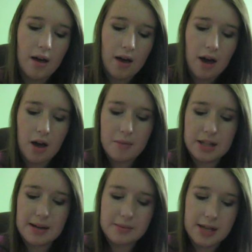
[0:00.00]
And then
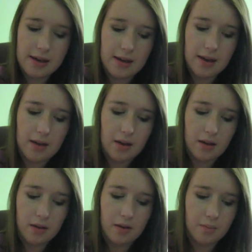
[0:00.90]
I'm taking,
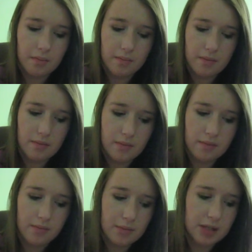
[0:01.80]

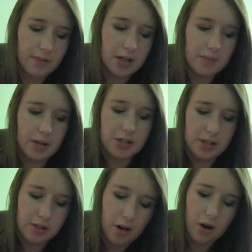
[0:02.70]
as far as
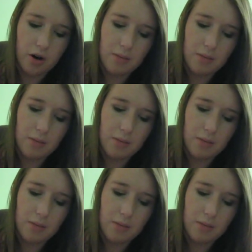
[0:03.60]
blushes go,